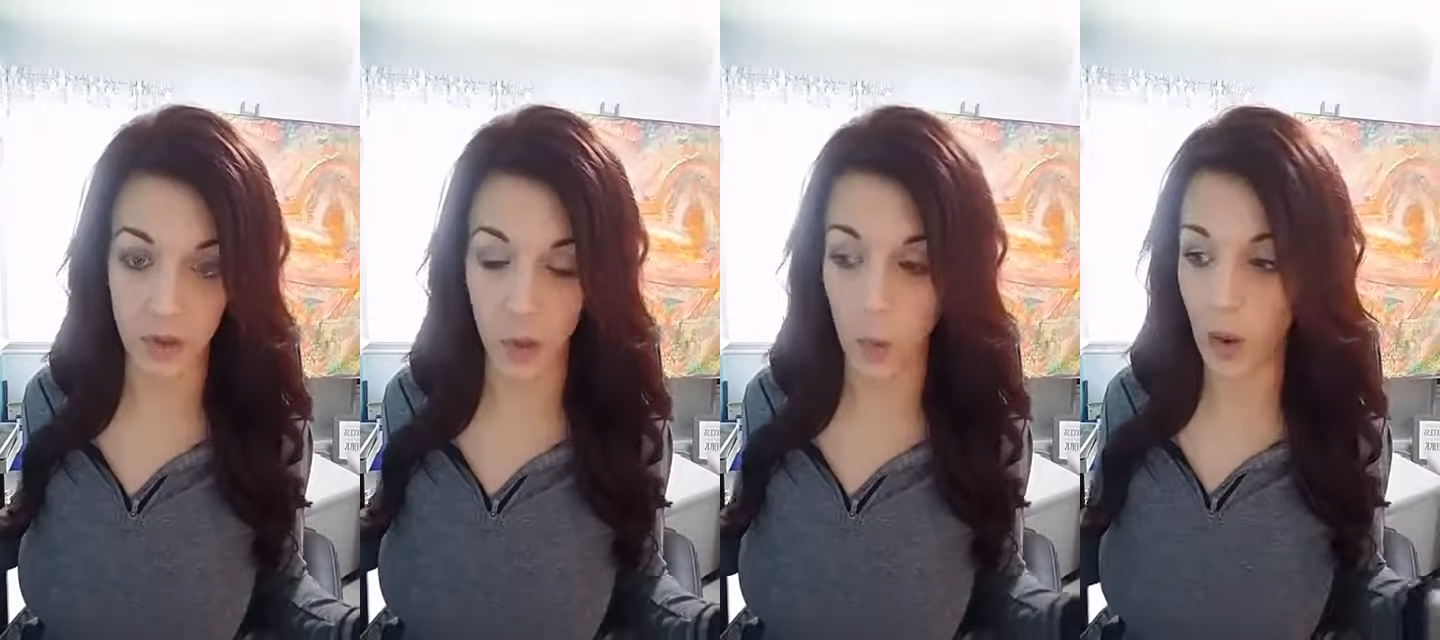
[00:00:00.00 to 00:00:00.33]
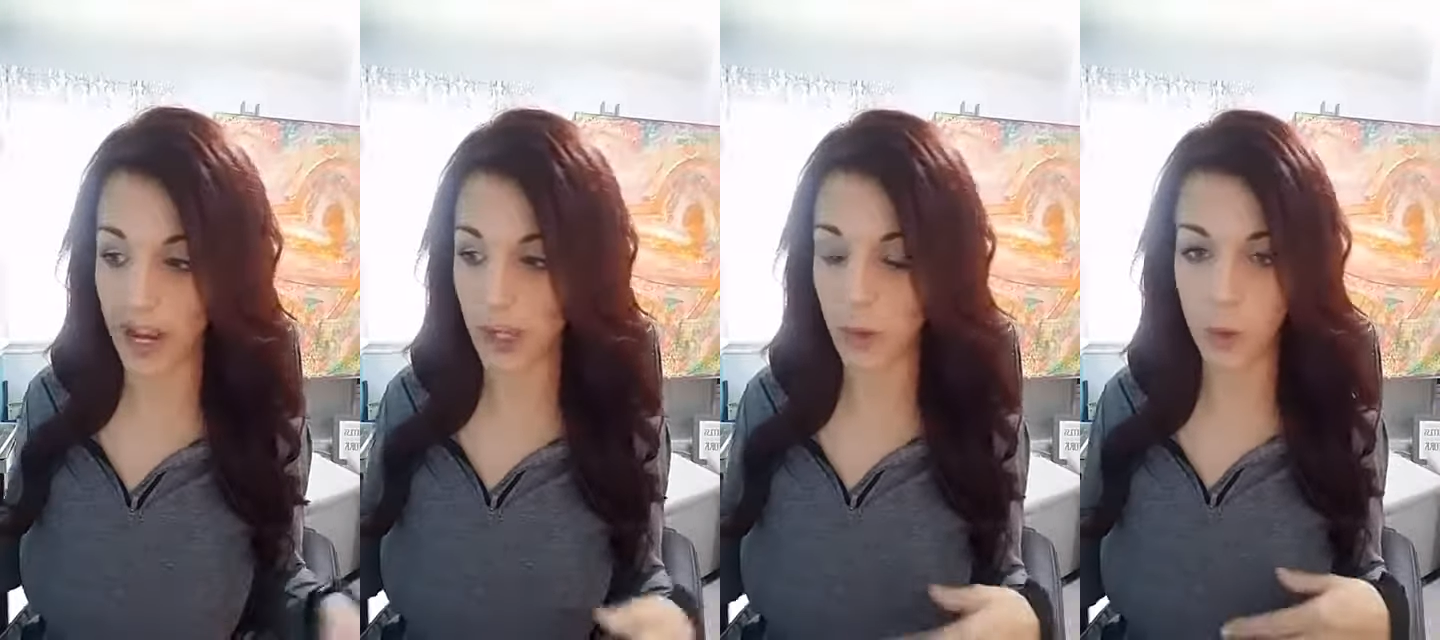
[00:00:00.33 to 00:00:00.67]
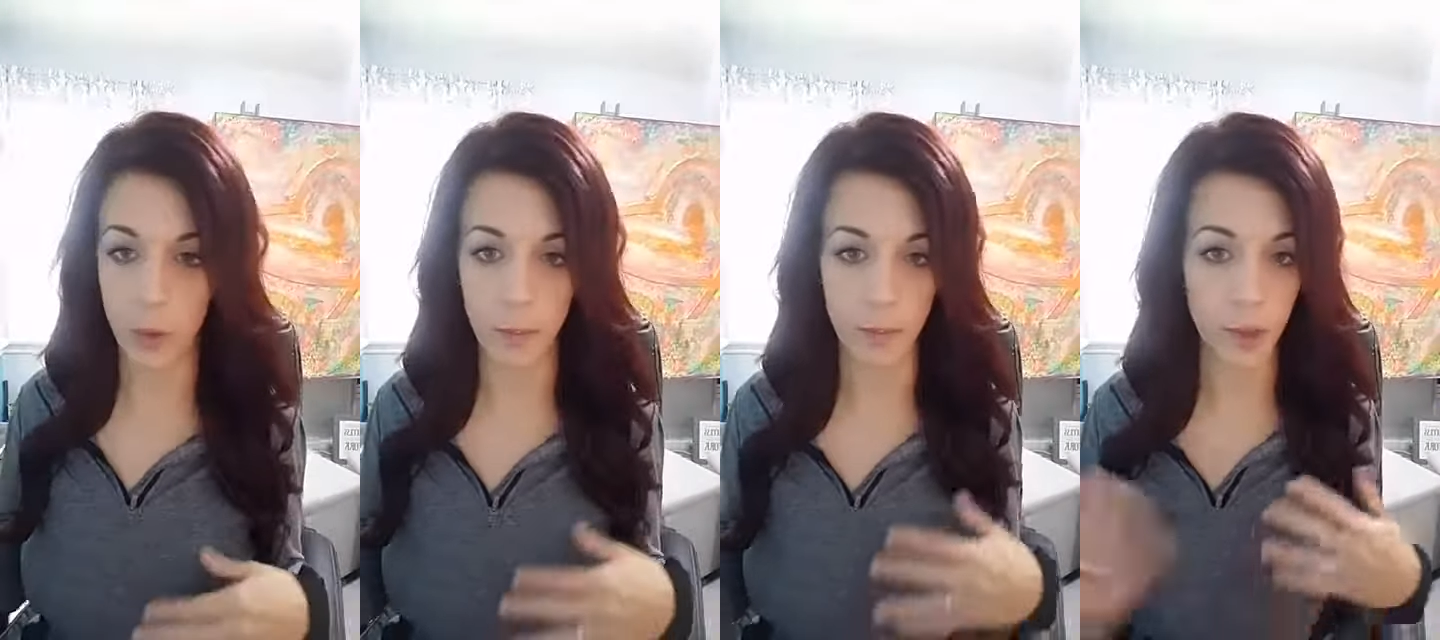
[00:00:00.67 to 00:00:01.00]
The way you
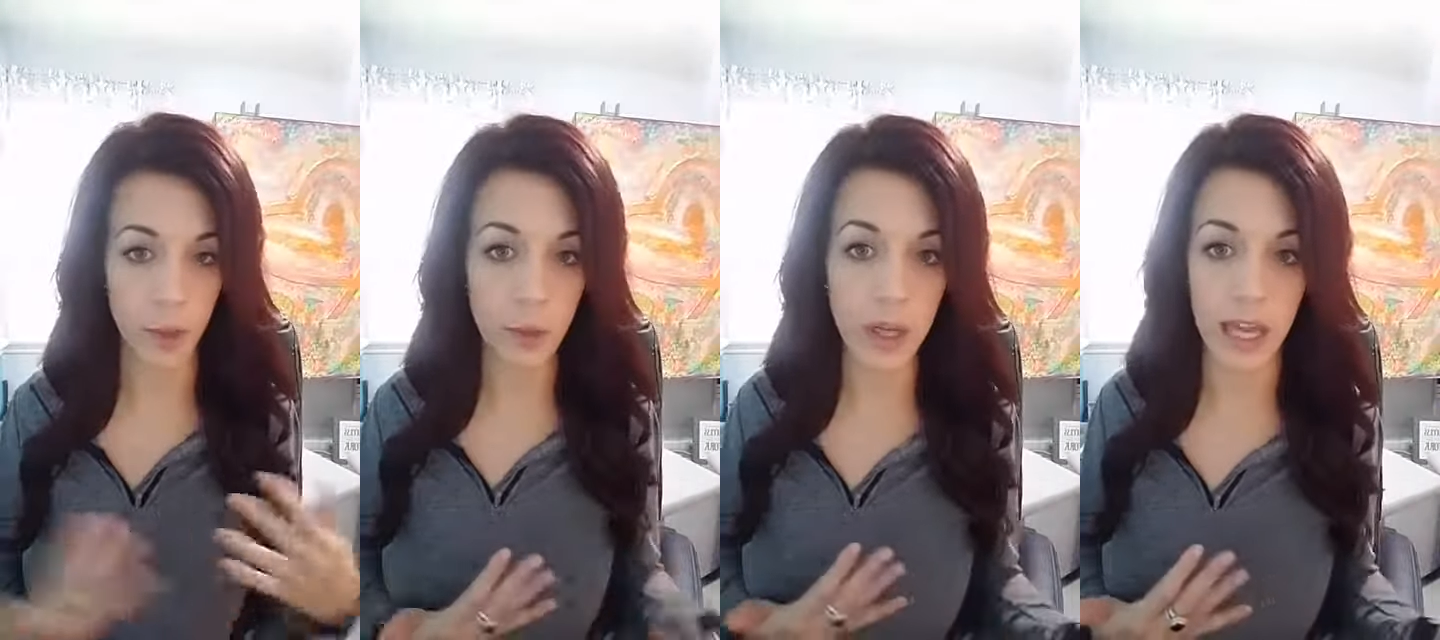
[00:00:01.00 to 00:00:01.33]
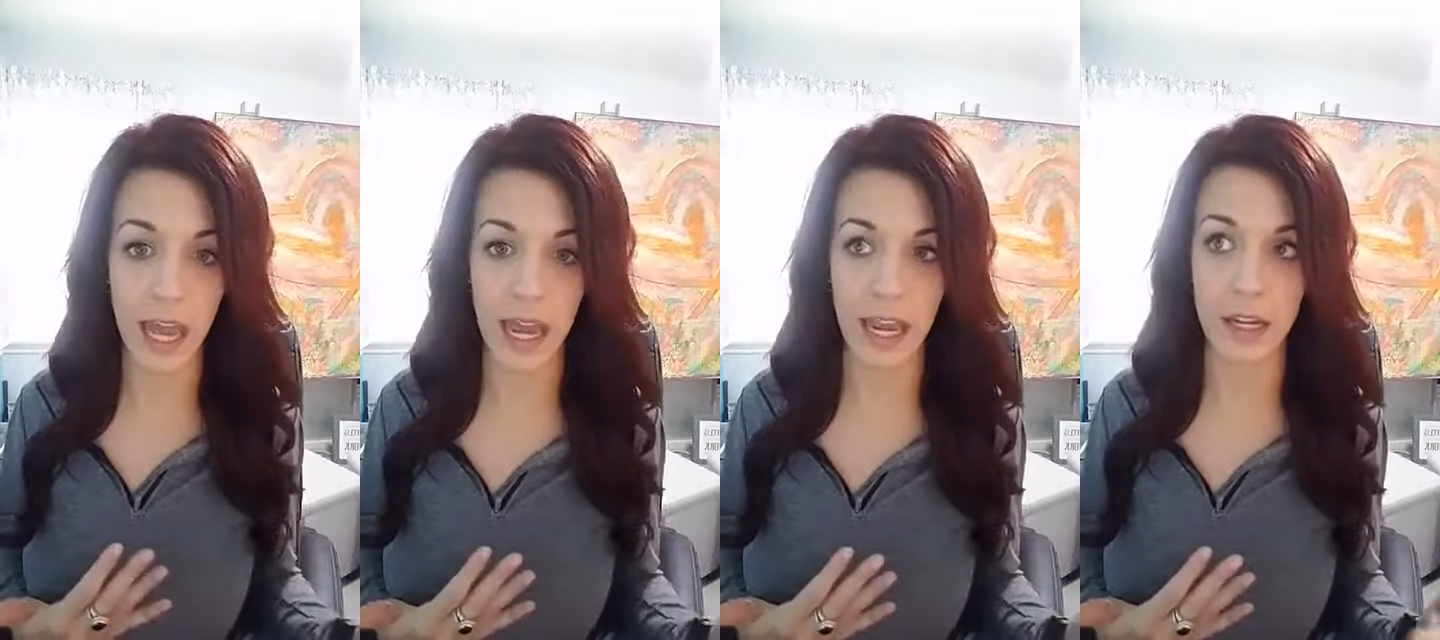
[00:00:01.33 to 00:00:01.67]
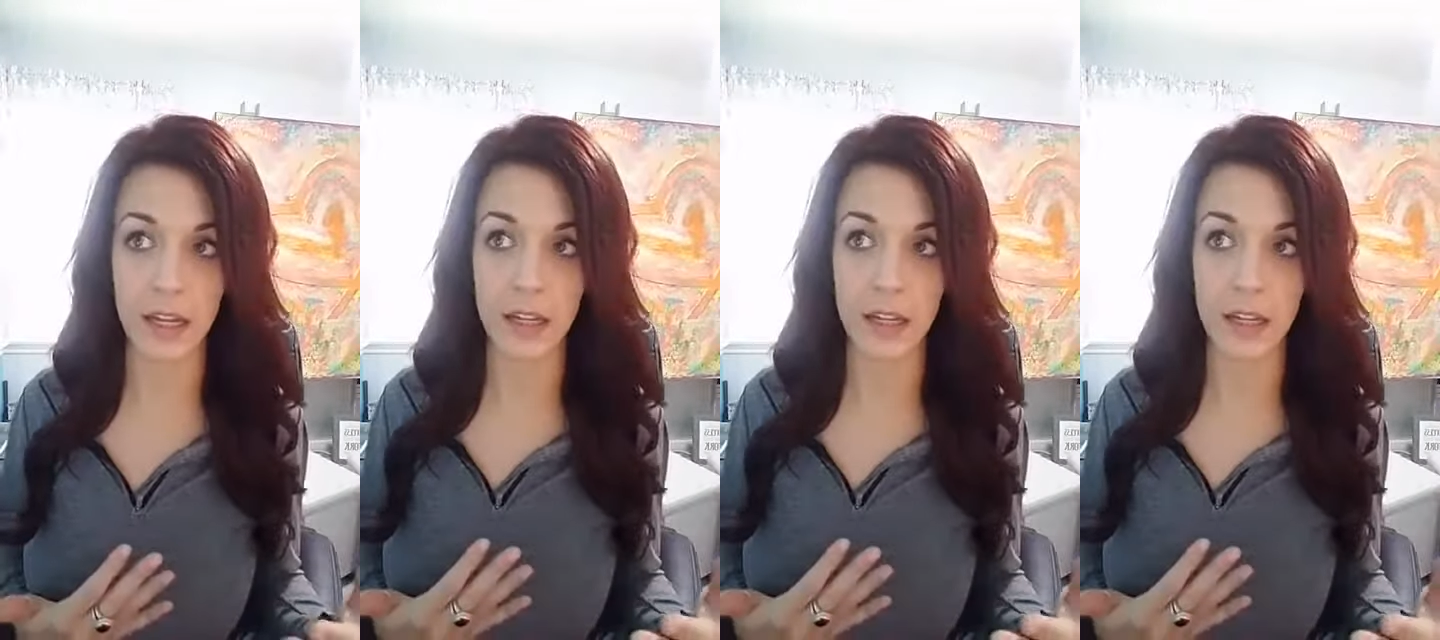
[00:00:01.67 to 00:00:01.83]
communicate